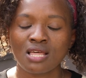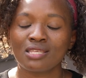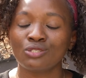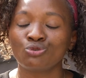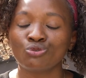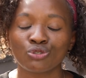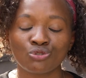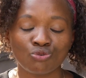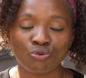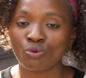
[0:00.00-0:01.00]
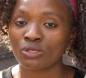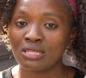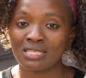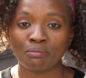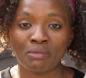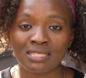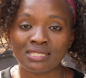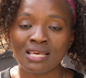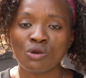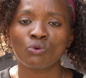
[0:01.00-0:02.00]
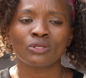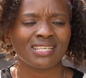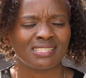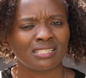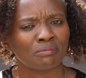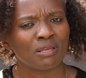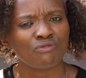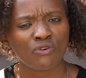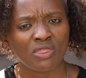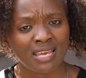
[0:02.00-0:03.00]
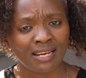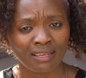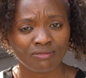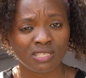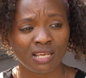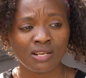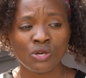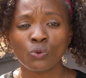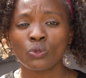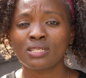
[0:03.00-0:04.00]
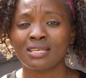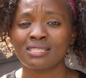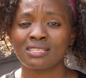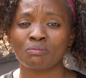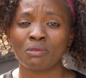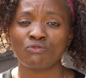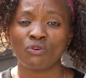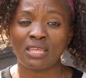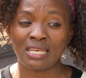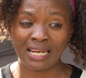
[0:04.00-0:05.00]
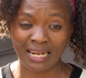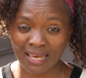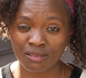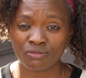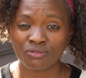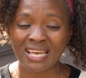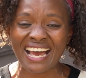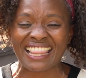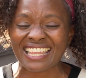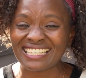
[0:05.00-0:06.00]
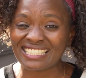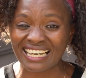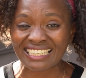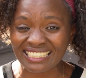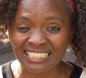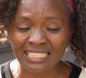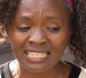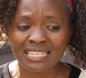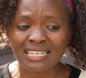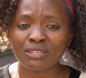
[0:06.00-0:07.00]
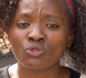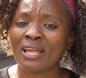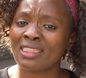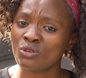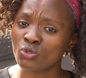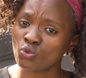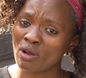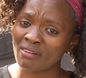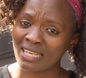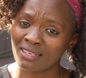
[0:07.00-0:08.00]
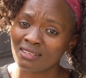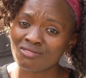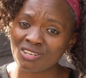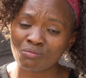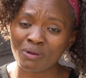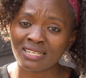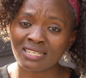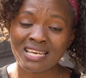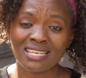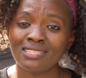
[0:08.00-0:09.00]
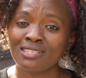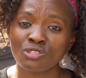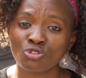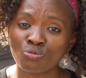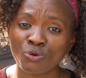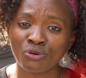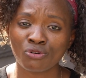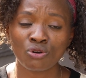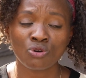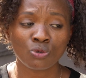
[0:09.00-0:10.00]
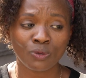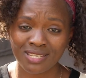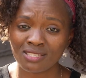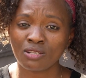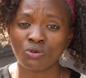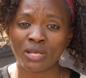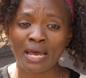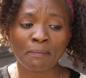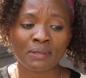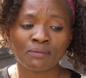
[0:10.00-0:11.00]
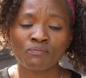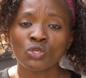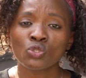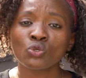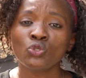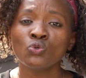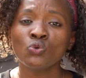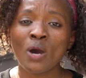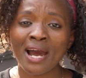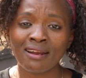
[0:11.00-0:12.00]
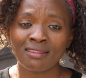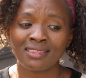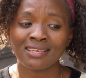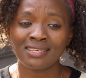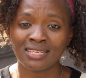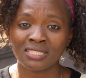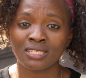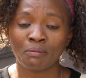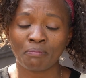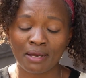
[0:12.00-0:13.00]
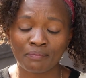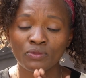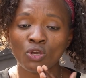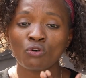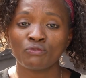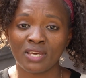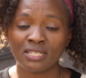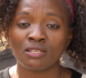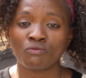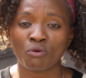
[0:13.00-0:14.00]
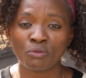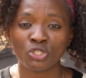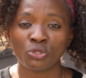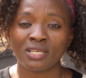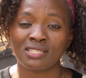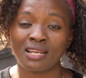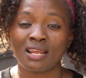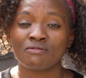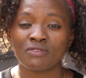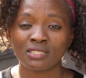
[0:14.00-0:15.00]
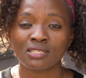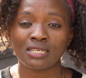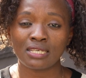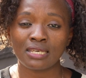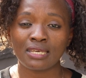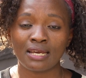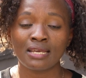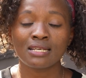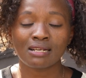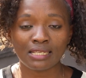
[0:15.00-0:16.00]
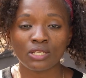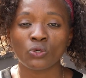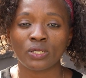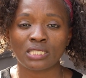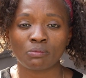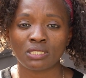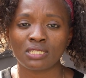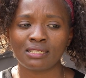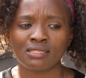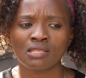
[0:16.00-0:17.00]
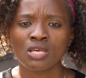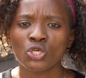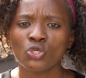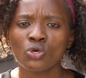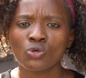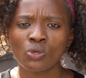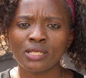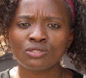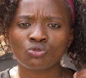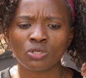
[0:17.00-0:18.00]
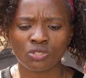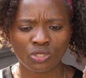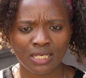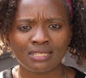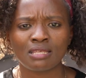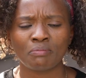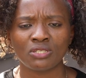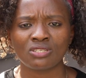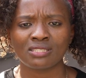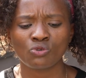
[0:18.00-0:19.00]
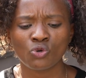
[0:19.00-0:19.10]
They do not know what this means. What does this mean for their lifestyle? What does this mean for their life? Are they dying? Are they going to have a kidney transplant? Is it tomorrow? When is it going to happen? So you are the gatekeeper of that information as an advanced kidney care clinical nurse specialist. Your role is to educate the patients.